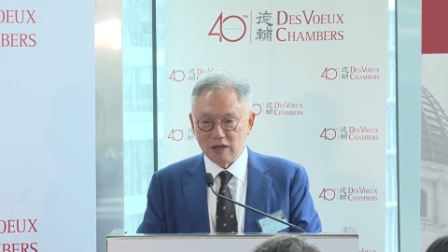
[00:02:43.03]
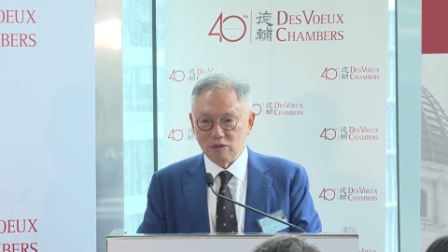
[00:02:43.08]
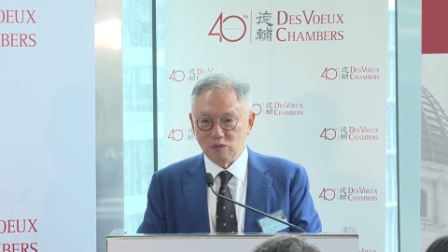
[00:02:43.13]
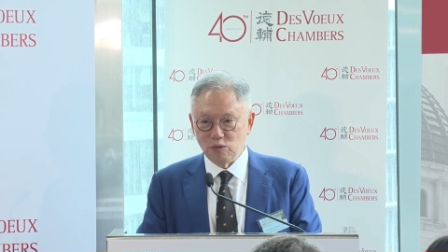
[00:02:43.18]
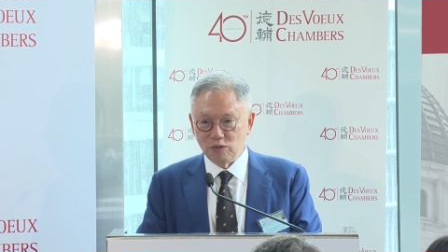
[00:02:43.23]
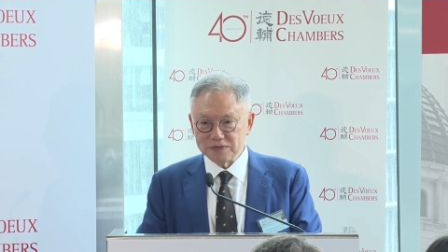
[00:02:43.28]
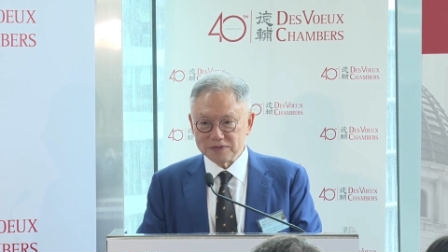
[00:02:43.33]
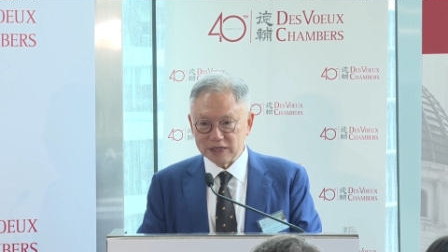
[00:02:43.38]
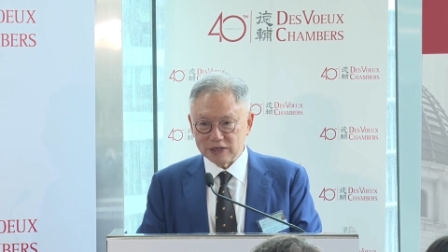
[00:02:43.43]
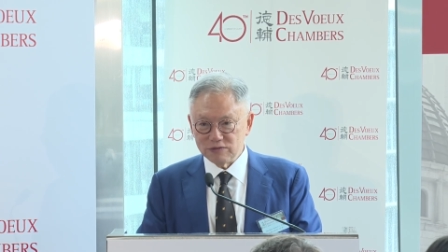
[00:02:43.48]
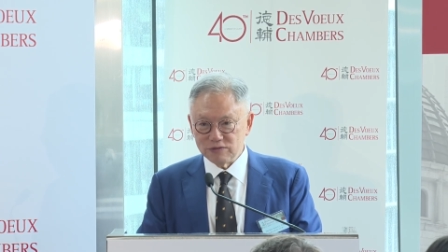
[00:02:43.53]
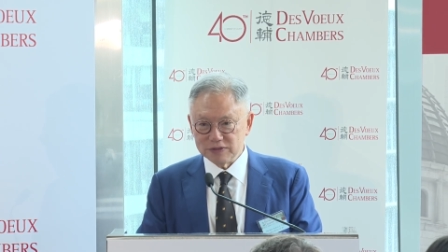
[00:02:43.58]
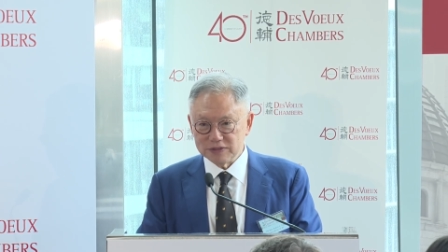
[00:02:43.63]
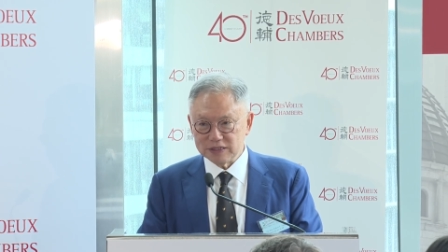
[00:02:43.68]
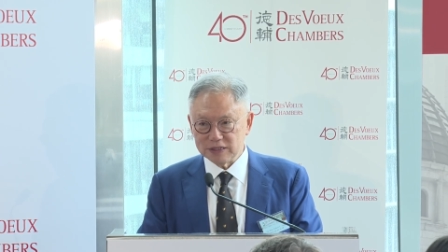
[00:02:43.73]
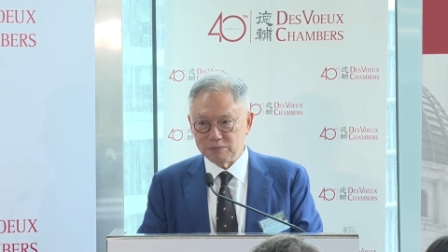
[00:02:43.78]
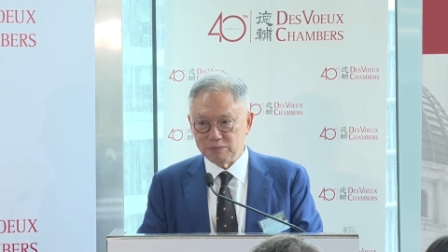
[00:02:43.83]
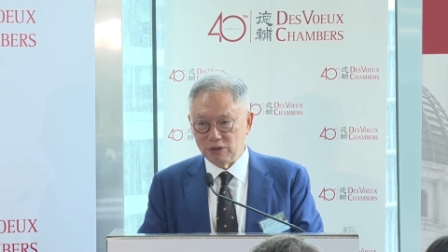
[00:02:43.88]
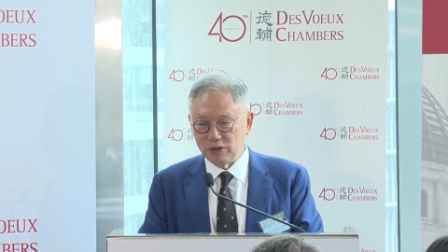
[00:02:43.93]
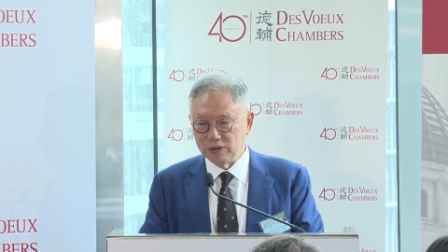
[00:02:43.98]
With such
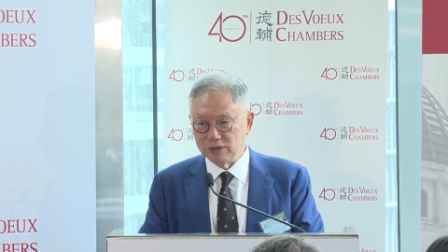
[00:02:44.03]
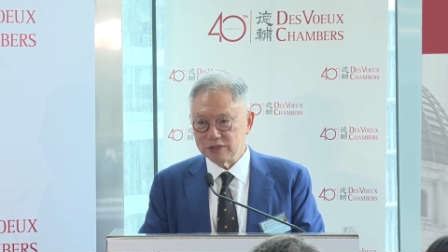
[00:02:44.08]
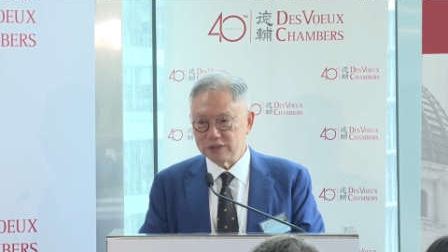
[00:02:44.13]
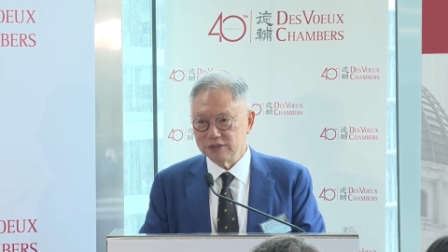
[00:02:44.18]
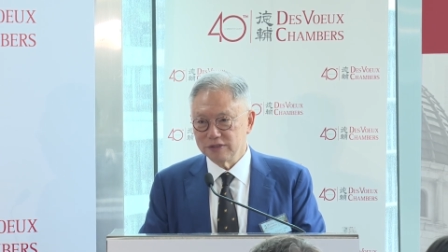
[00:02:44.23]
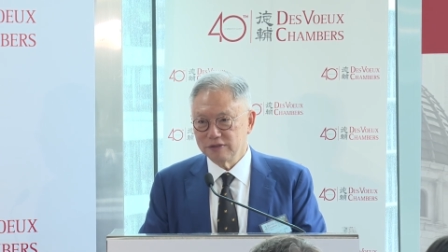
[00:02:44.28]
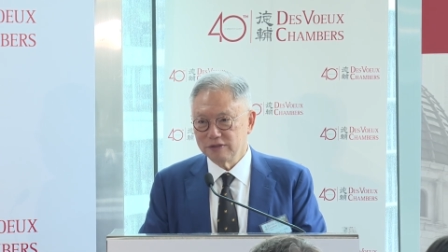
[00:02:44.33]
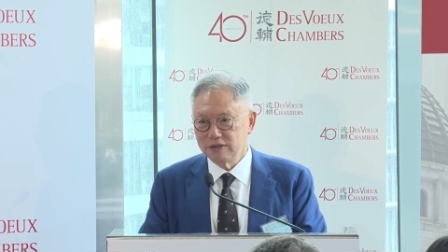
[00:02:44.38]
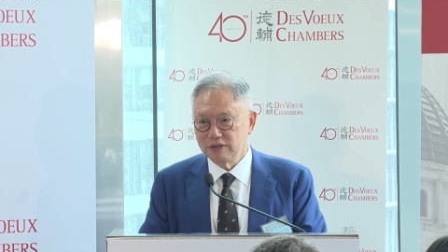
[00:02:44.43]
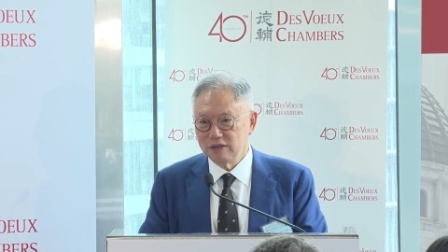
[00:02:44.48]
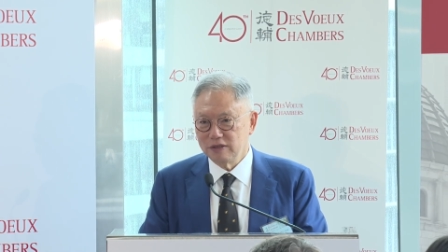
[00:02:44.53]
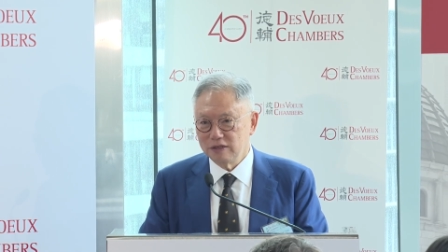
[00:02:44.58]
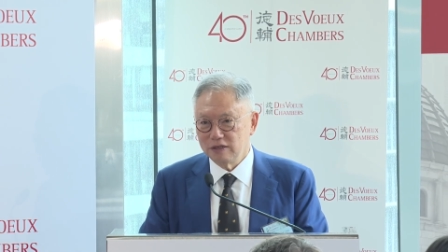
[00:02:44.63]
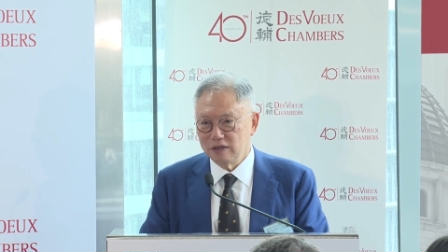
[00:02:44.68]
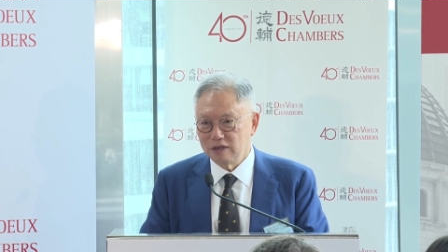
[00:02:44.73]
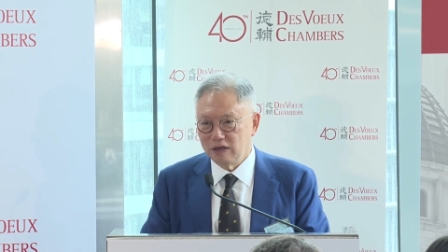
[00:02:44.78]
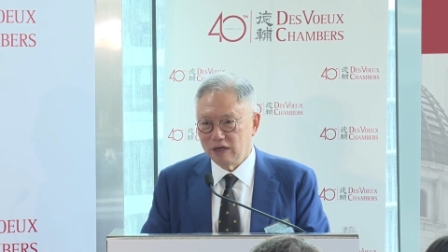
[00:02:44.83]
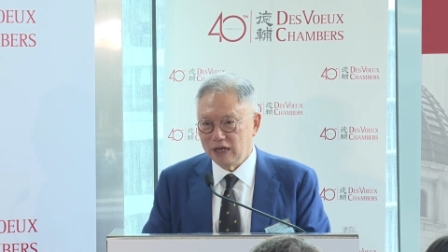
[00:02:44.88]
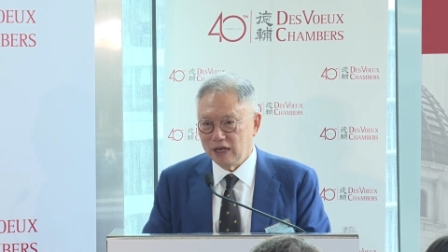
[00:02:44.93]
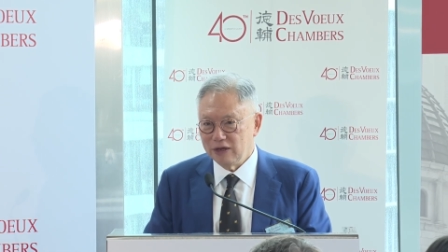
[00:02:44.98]
support,
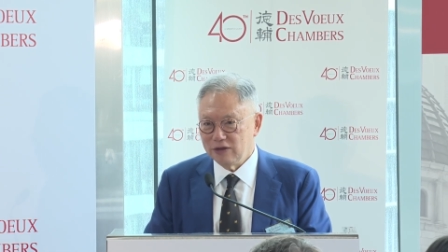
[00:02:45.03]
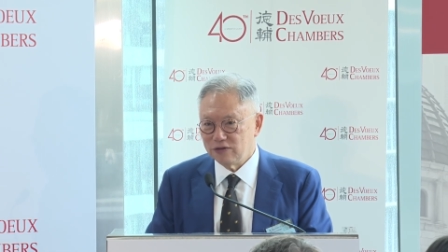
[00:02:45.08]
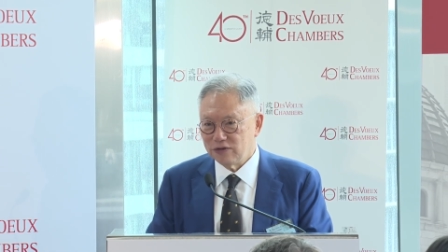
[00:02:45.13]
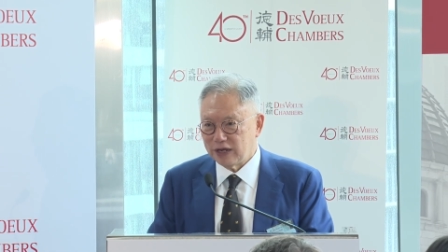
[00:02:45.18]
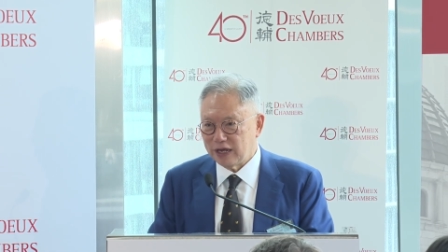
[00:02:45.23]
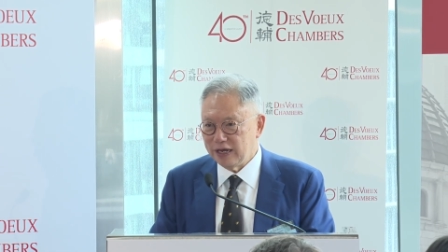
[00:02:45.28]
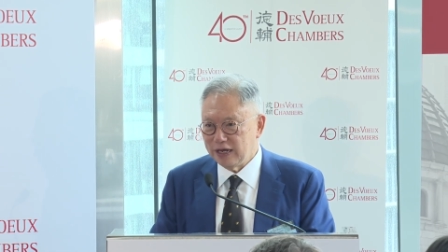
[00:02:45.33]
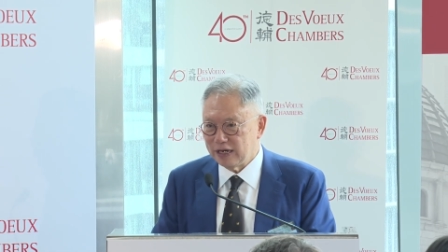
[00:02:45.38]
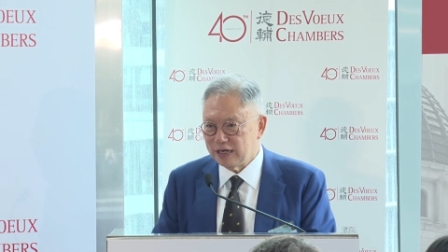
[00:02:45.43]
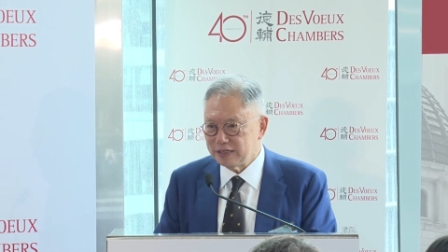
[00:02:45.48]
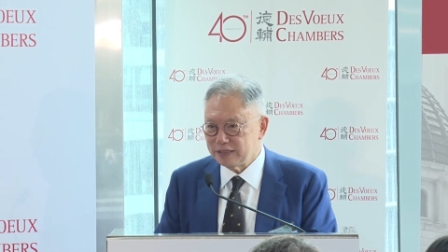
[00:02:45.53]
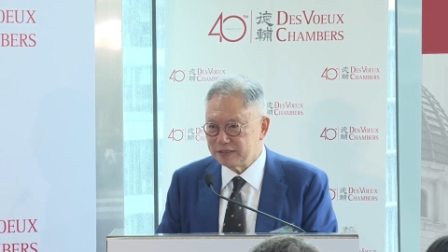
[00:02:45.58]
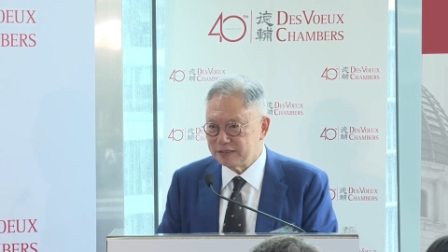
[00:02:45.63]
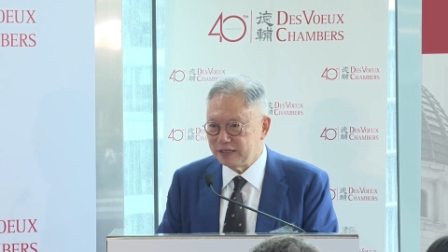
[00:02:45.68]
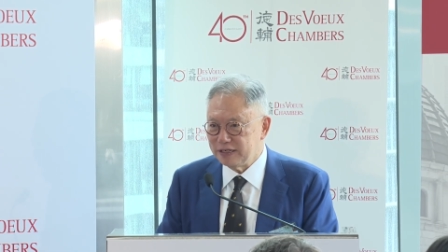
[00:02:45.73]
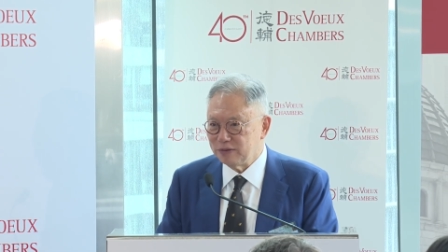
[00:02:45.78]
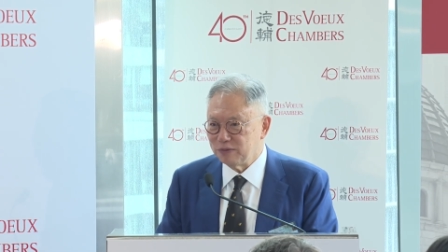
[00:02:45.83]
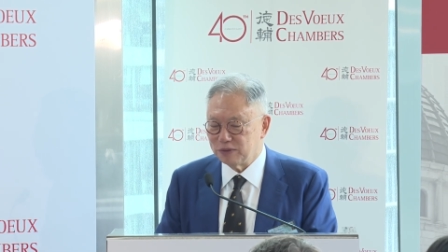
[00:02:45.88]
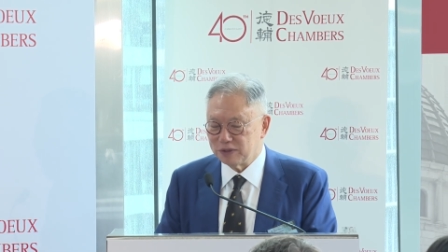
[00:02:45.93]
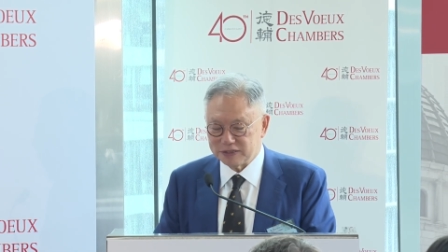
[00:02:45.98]

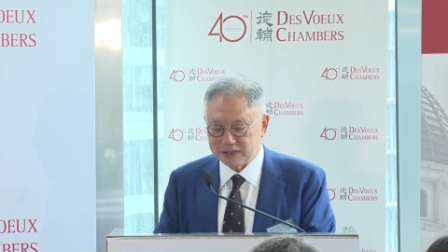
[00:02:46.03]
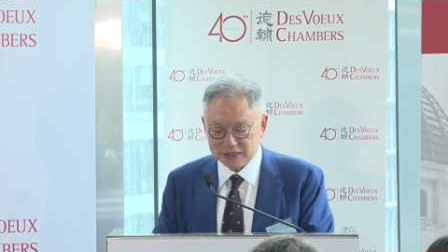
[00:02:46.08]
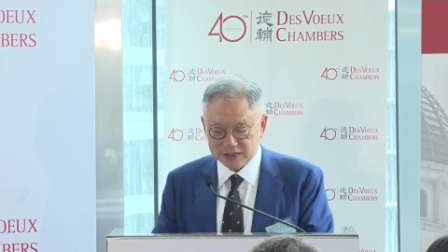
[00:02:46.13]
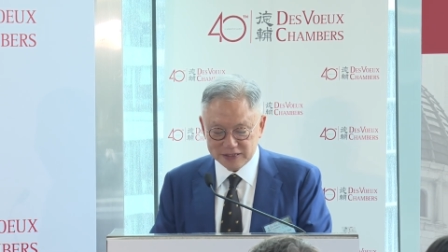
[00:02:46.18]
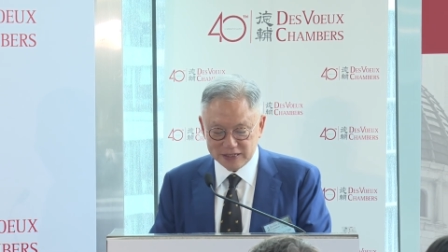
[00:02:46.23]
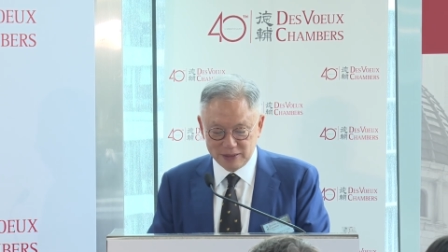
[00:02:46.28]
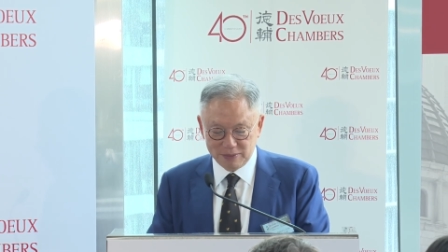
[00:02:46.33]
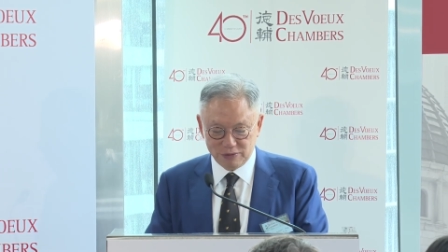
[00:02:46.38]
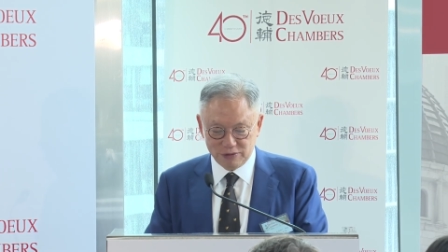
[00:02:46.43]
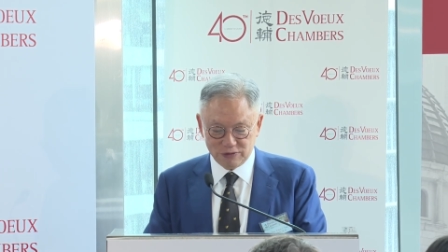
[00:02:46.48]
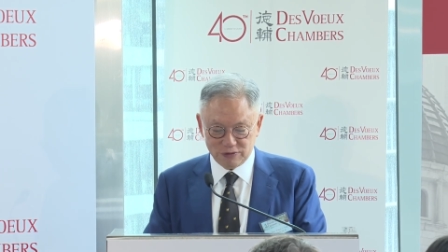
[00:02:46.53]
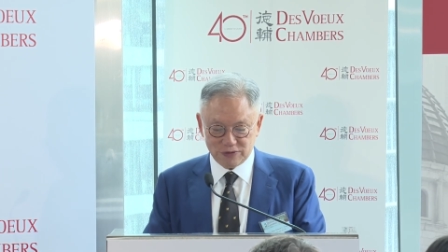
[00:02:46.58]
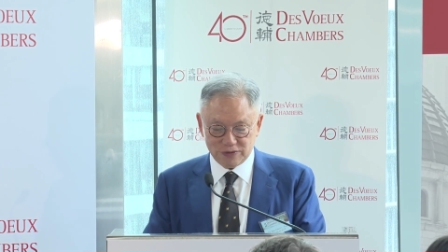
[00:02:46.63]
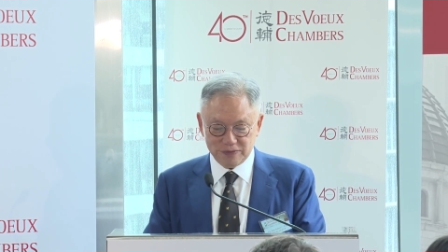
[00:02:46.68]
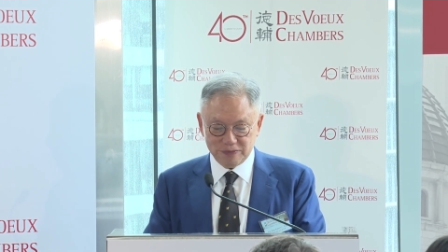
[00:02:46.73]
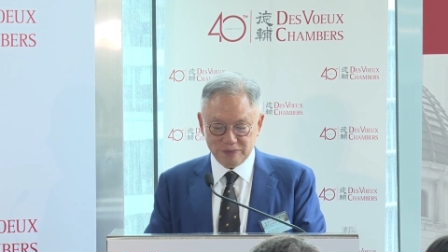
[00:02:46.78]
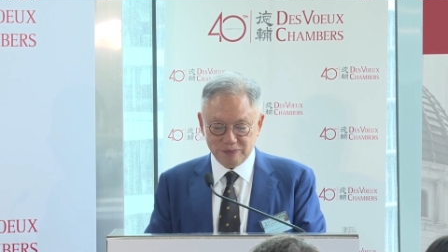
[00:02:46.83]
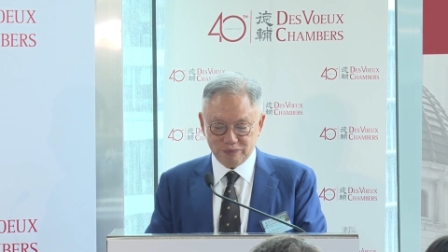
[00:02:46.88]
HKIAC was established.